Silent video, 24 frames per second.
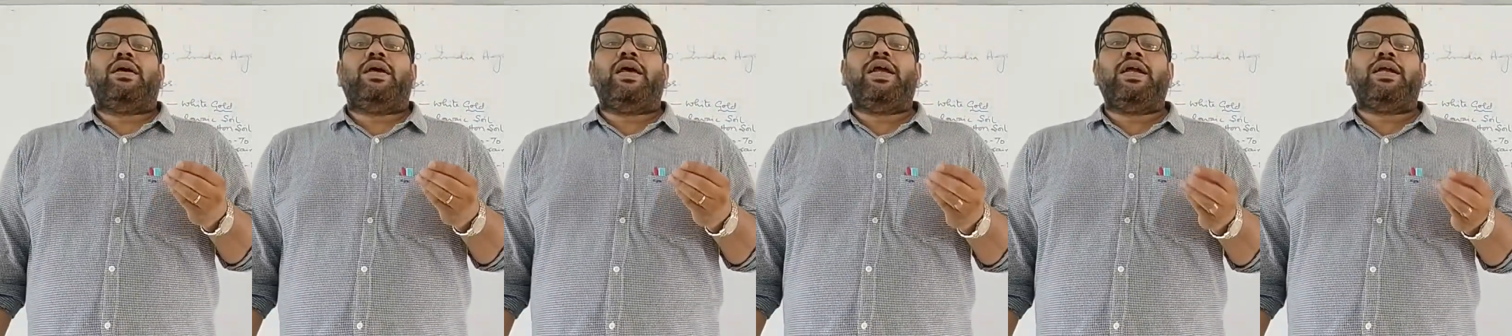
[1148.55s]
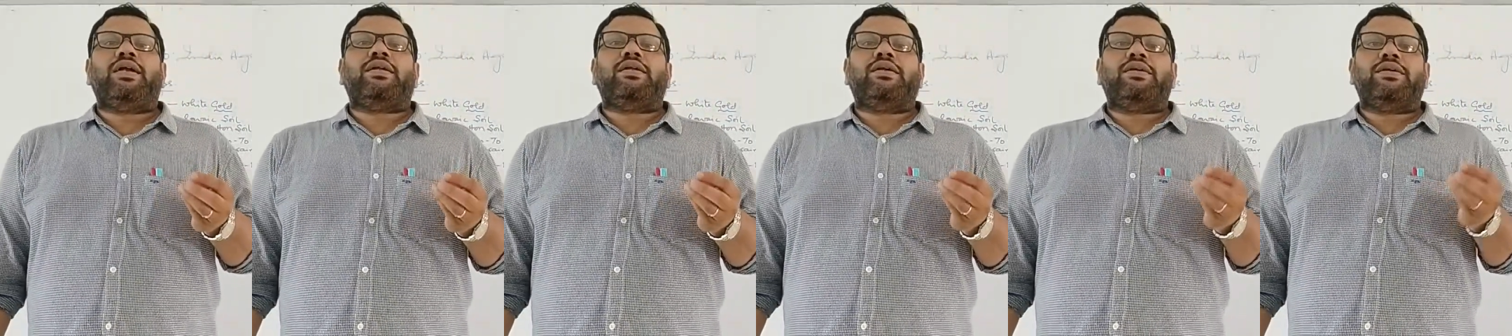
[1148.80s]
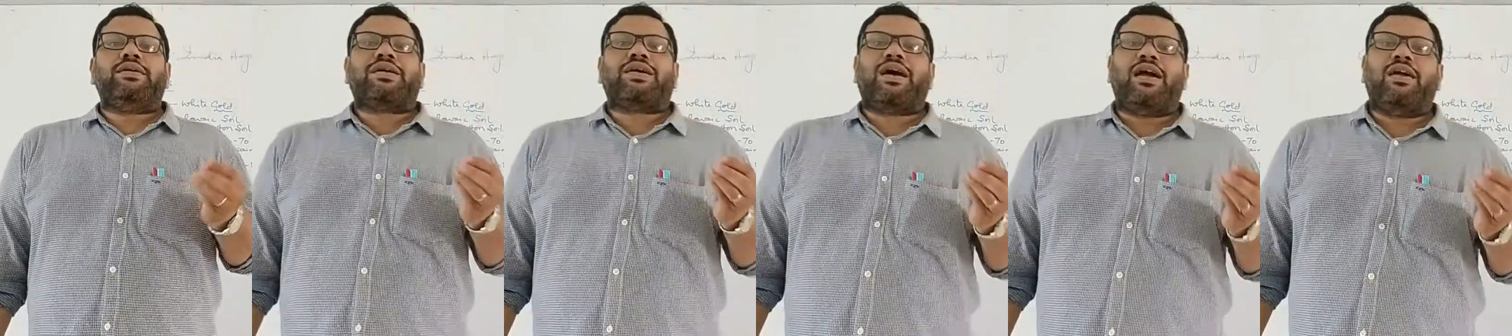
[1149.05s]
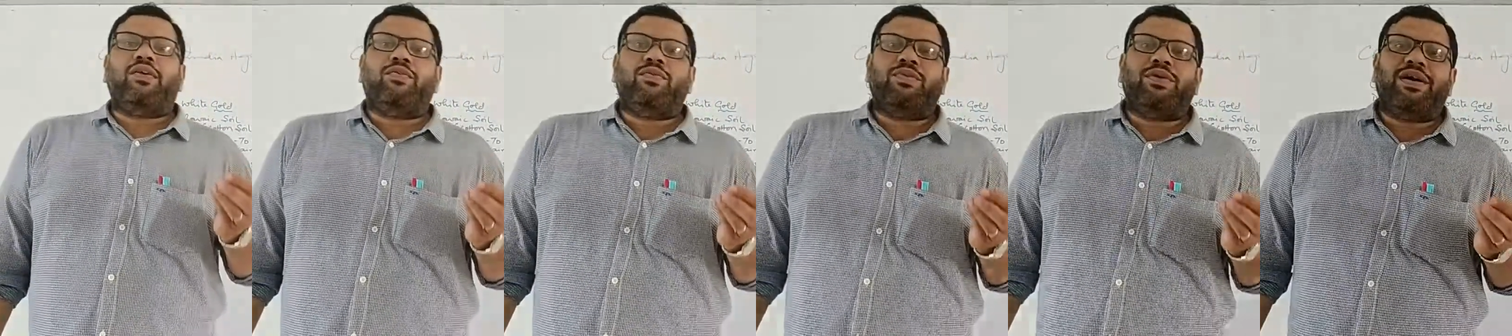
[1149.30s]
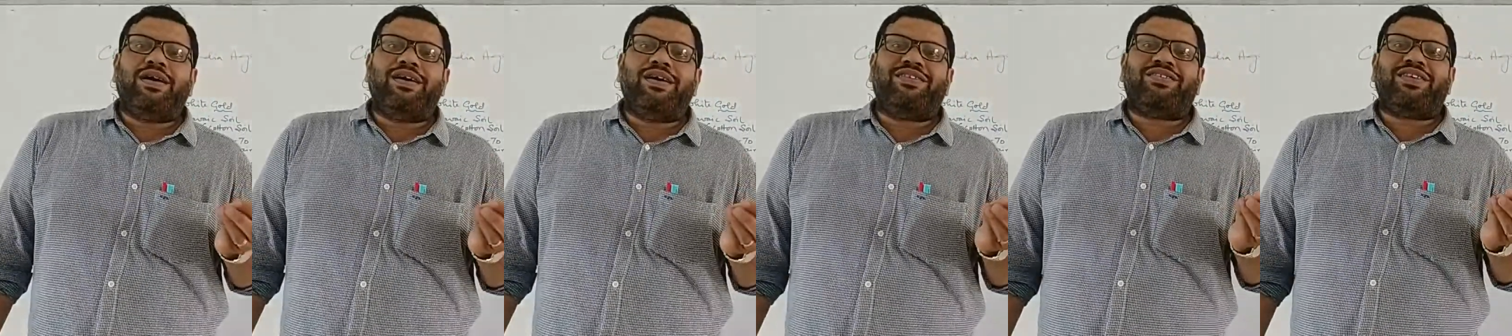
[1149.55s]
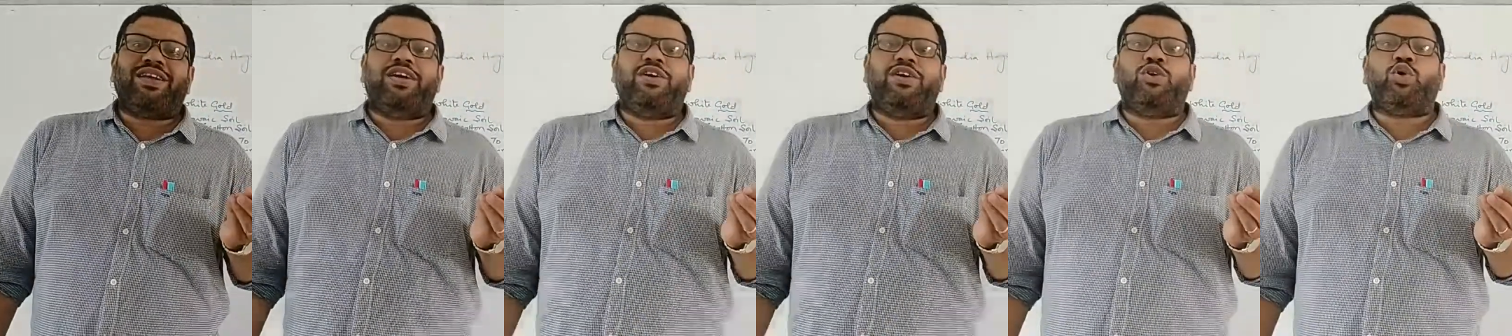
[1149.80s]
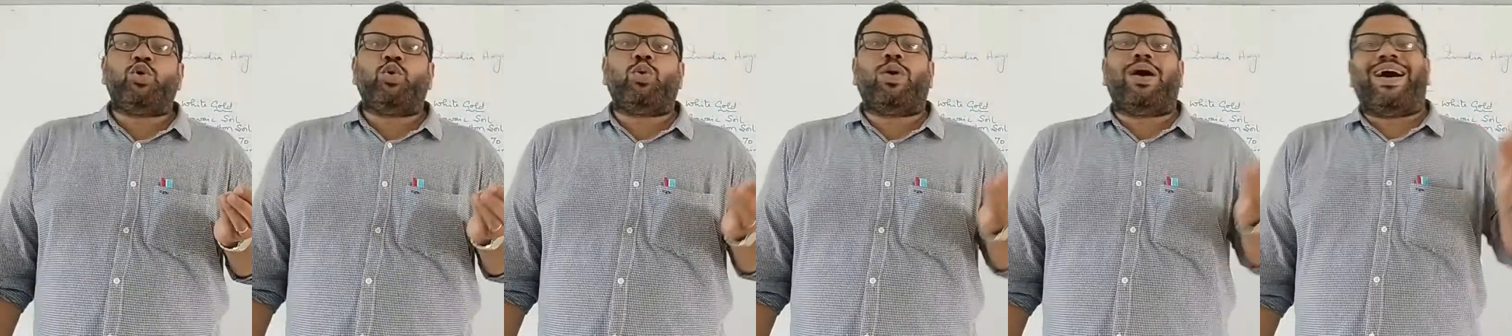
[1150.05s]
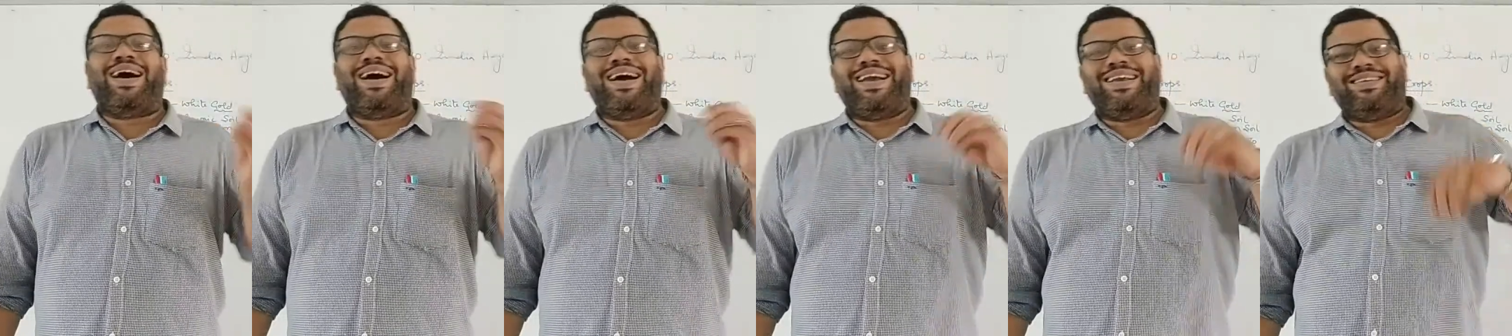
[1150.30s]
it converts into
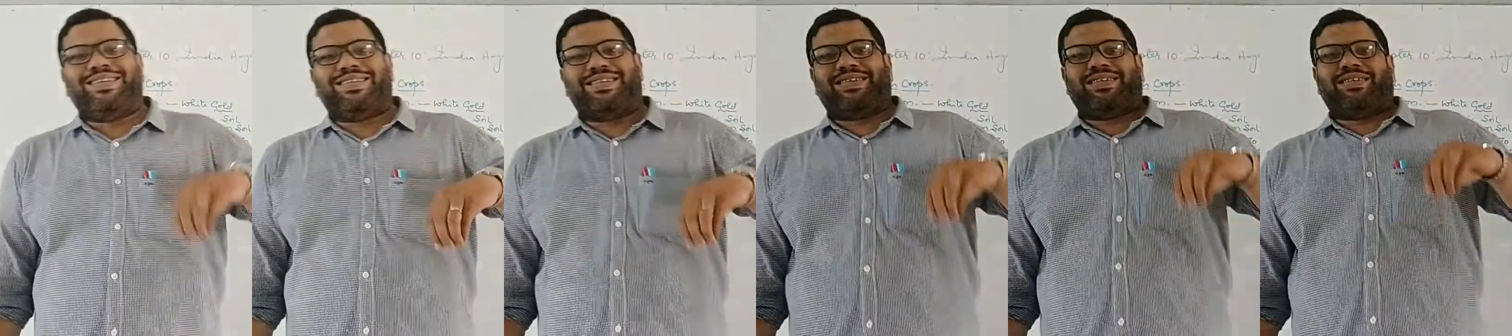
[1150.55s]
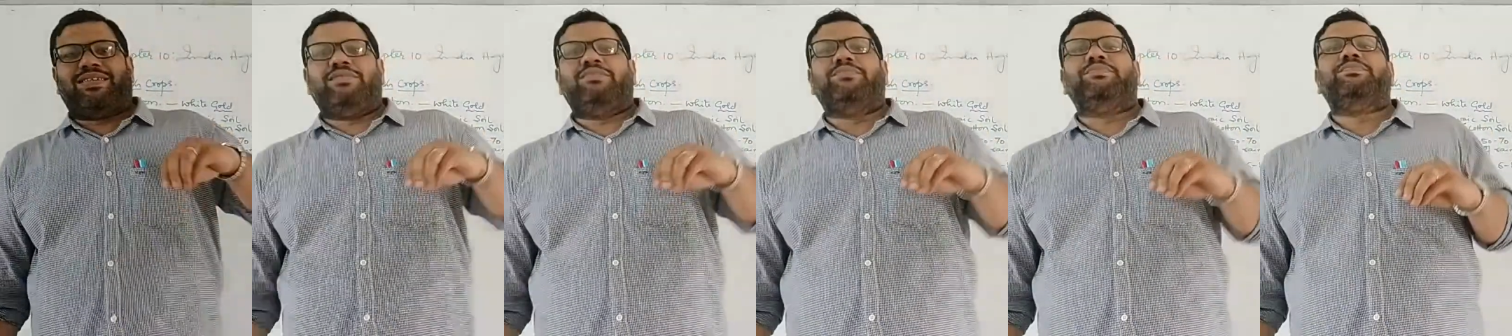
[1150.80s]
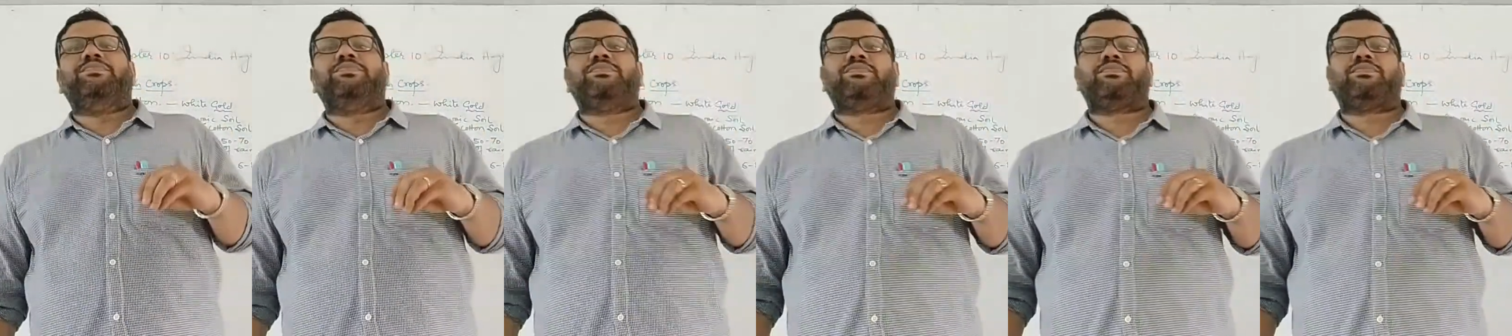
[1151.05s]
ice,